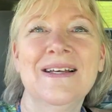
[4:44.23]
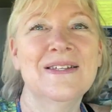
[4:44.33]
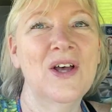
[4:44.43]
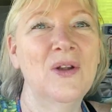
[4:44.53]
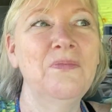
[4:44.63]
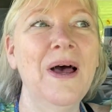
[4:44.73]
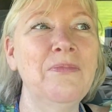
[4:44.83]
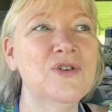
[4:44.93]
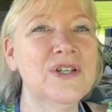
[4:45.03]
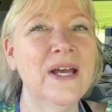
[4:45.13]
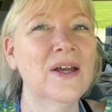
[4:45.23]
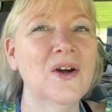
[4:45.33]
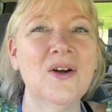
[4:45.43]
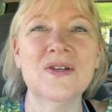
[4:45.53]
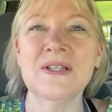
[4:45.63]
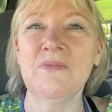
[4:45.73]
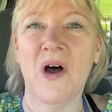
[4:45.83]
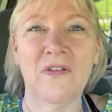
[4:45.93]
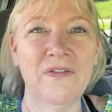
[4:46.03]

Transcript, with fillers: Salt and pepper shakers, small